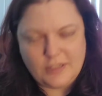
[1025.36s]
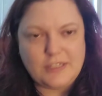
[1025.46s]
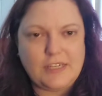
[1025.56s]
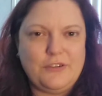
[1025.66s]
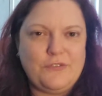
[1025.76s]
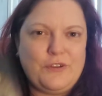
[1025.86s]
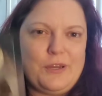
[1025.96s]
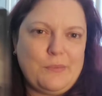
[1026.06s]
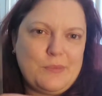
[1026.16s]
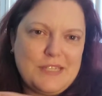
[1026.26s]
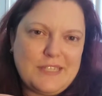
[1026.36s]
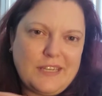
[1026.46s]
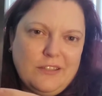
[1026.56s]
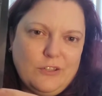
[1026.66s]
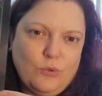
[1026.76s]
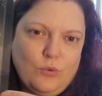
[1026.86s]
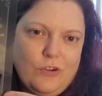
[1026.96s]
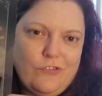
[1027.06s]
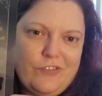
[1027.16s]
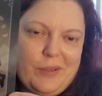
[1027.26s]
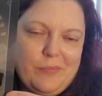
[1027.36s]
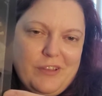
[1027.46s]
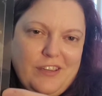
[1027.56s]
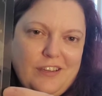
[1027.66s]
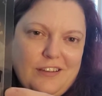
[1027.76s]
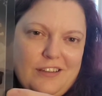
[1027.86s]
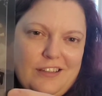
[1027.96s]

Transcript: The 10 of Cups is like a little wolf family.